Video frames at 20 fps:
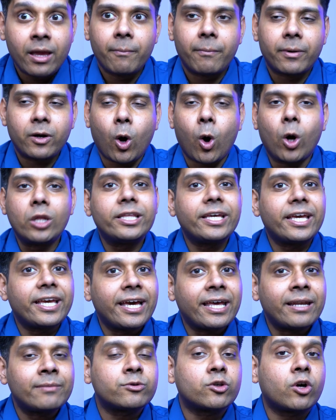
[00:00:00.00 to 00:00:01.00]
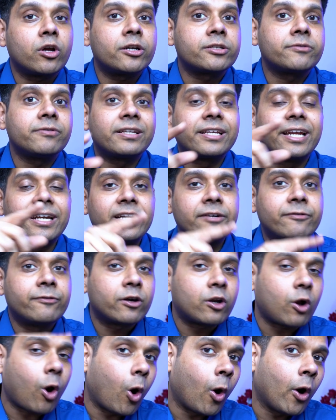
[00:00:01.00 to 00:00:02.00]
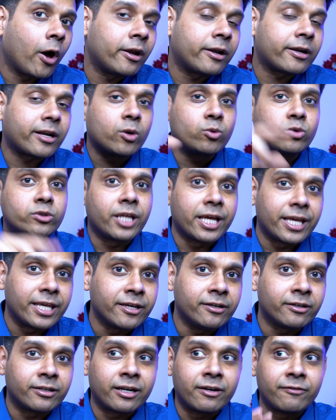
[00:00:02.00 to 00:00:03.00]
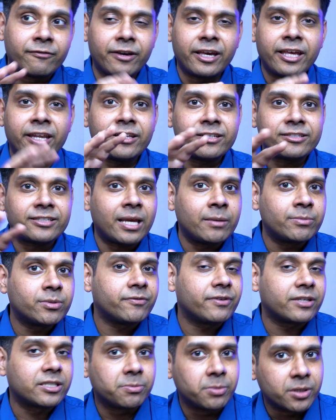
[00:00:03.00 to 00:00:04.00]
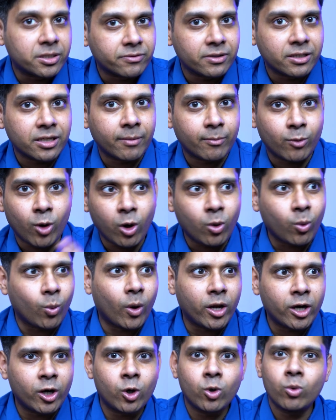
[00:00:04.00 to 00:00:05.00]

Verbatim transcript: But all the ARM scholars will get it for all around the year, and various types of experts will come. Not one or